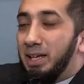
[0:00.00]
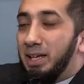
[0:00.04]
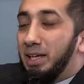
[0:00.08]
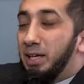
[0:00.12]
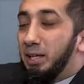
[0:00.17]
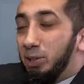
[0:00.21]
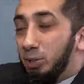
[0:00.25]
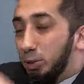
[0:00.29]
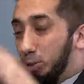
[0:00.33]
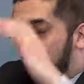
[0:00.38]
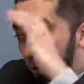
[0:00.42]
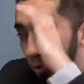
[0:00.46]
Like,
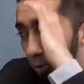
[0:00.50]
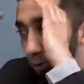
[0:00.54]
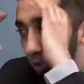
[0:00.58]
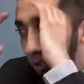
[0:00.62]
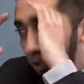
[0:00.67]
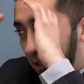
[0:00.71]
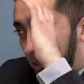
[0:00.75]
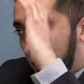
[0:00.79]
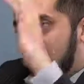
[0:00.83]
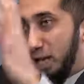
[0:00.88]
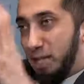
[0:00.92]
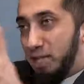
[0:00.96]
he used
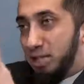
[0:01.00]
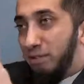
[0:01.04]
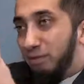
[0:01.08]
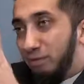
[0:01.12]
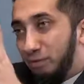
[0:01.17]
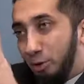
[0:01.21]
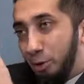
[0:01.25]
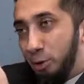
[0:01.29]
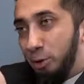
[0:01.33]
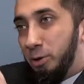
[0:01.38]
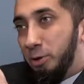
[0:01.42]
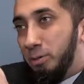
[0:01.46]
this as a
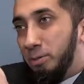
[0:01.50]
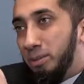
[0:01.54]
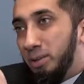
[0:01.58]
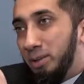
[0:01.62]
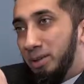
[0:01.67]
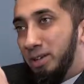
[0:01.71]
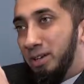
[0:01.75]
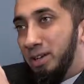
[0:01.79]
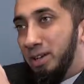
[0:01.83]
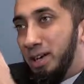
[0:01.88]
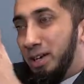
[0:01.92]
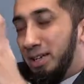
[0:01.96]
verb
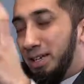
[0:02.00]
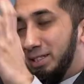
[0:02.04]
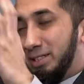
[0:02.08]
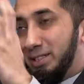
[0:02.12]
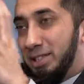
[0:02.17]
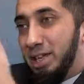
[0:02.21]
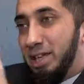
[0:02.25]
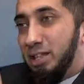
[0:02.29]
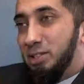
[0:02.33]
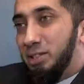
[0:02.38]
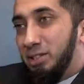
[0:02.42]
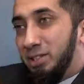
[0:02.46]
and as
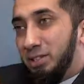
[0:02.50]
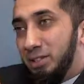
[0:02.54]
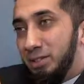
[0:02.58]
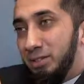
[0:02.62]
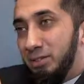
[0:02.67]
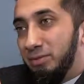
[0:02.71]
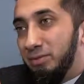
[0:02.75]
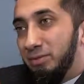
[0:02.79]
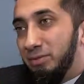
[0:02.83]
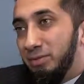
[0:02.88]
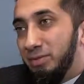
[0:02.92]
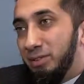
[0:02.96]
an
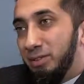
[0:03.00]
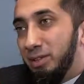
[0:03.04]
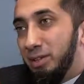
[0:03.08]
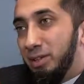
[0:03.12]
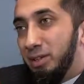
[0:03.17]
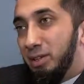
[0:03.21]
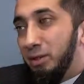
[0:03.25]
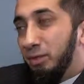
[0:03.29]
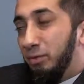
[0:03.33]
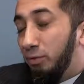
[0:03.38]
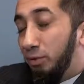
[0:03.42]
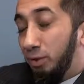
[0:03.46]
adjective
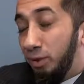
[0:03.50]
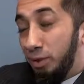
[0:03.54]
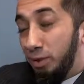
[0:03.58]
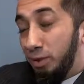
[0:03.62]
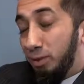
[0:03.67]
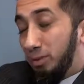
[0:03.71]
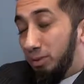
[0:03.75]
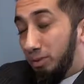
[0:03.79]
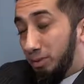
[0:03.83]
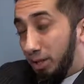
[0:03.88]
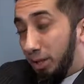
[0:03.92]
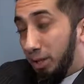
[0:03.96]

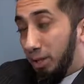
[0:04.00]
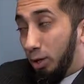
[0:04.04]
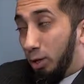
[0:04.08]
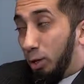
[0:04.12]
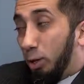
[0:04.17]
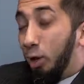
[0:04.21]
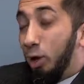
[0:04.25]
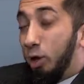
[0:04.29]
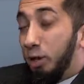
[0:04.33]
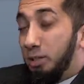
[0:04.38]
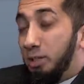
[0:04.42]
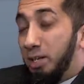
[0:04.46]
for like a
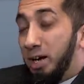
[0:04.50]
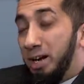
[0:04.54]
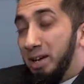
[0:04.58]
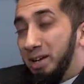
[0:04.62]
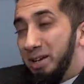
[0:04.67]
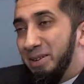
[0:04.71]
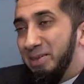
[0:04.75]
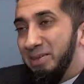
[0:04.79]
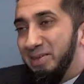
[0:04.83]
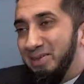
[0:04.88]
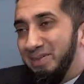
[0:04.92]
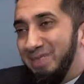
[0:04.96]
long
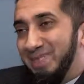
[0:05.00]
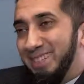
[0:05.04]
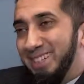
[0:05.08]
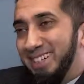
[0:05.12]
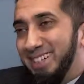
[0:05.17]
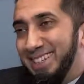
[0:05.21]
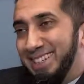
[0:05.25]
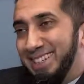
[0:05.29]
time.